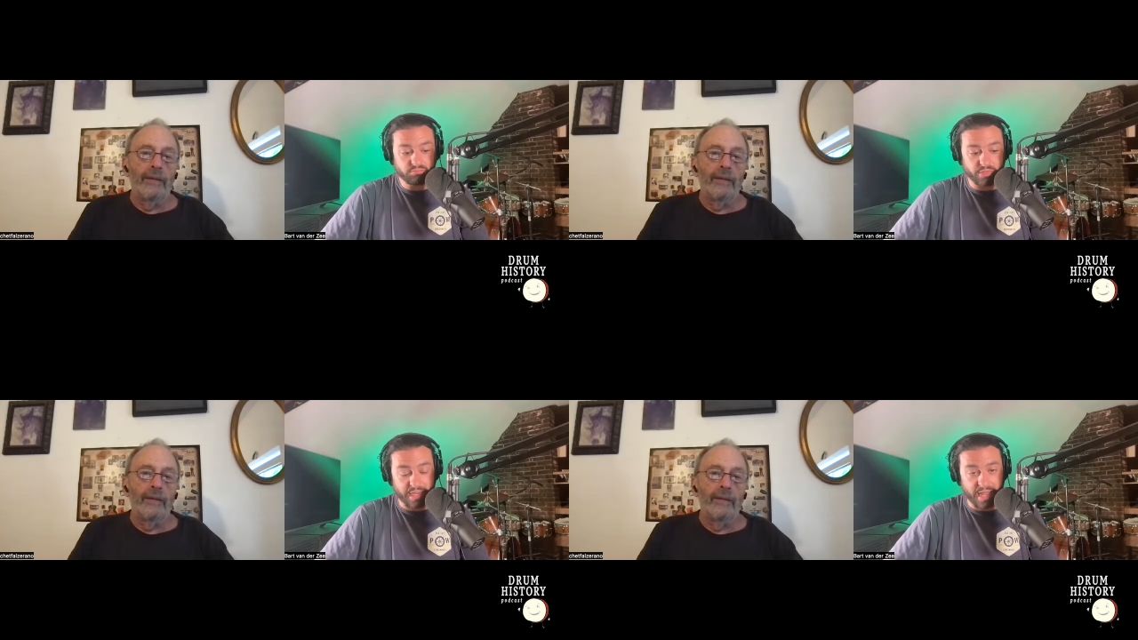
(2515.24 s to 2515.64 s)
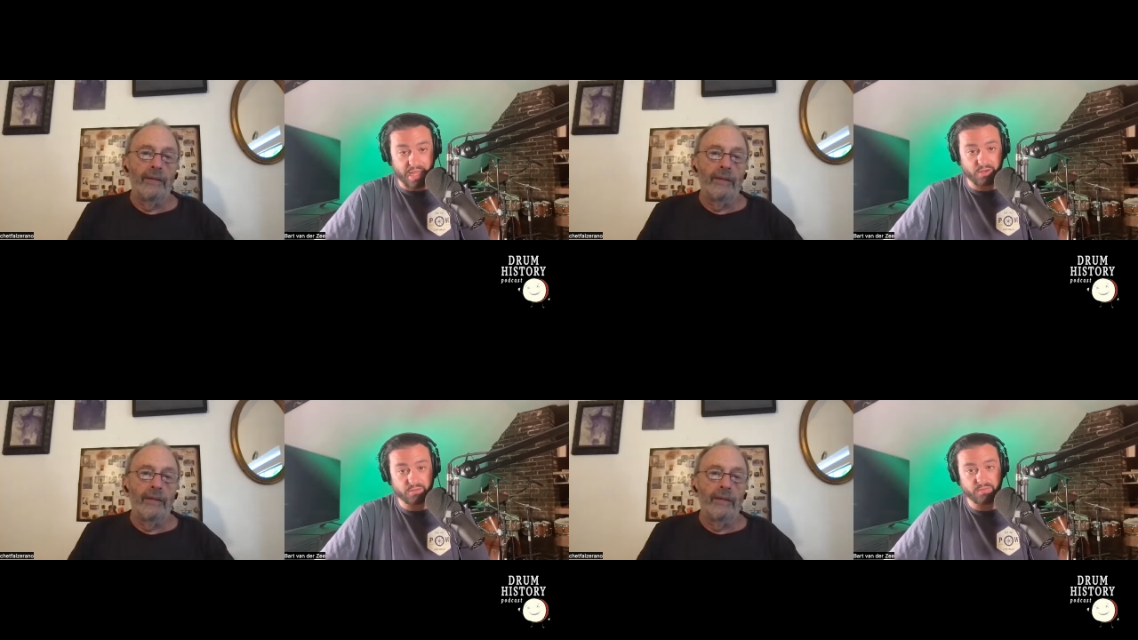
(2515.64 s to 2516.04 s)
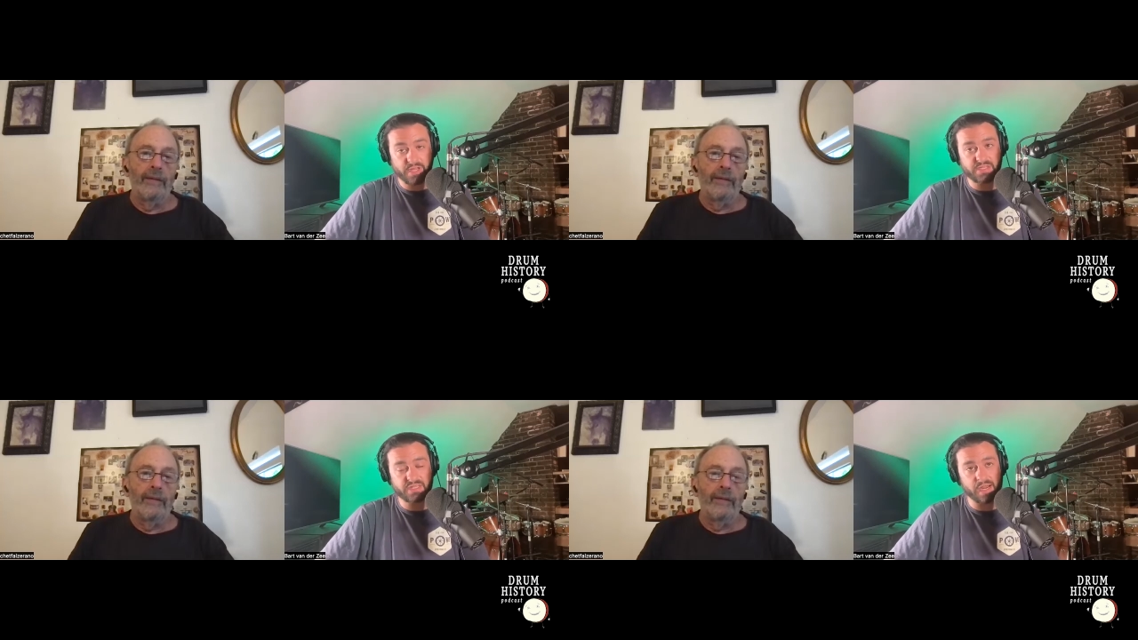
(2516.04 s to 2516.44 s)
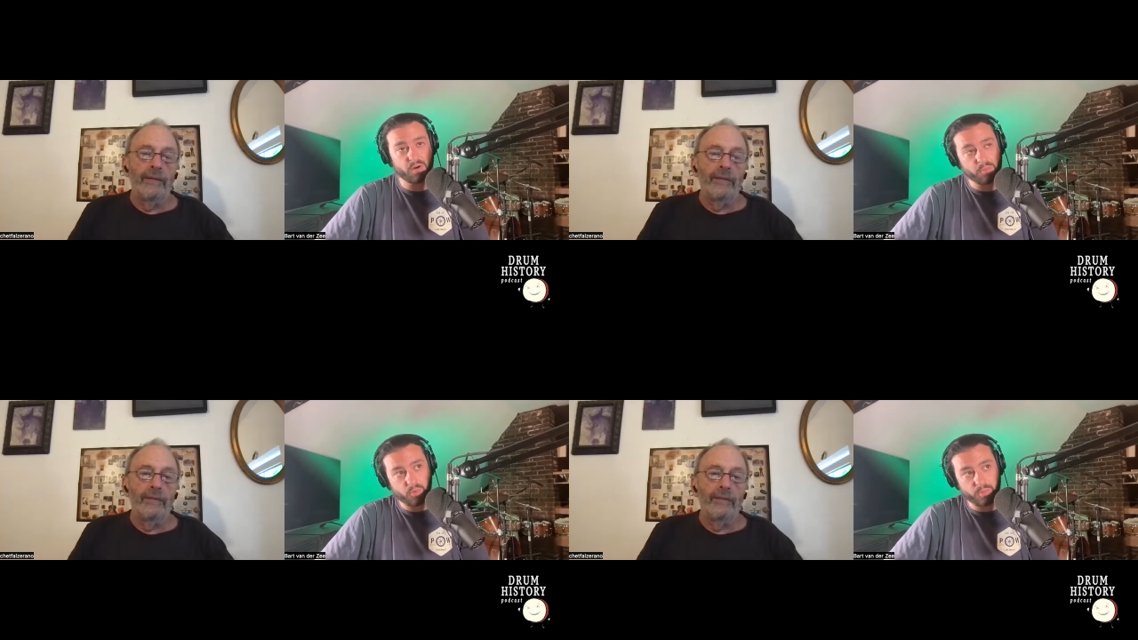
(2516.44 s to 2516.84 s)
Speaker 1: again, it's
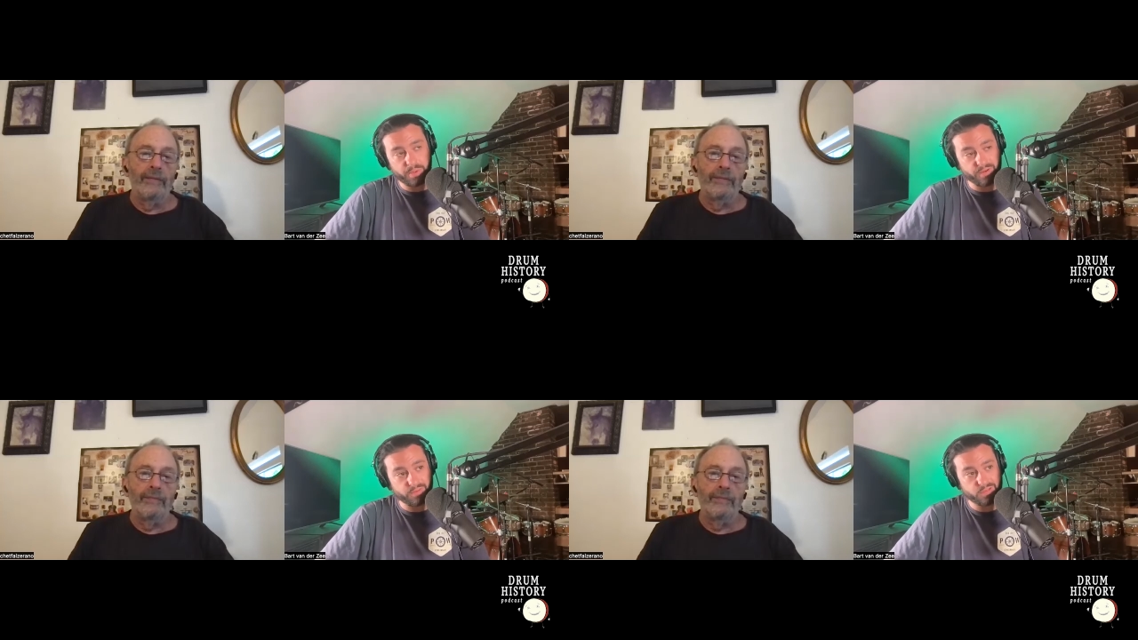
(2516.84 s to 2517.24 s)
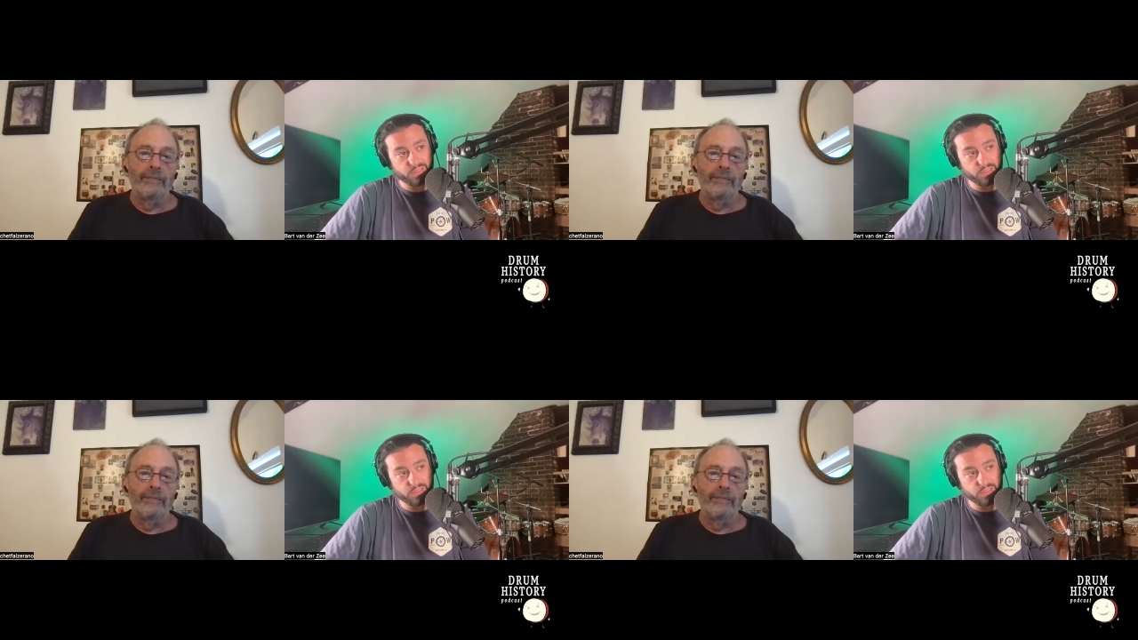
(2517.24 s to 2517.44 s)
terrible, but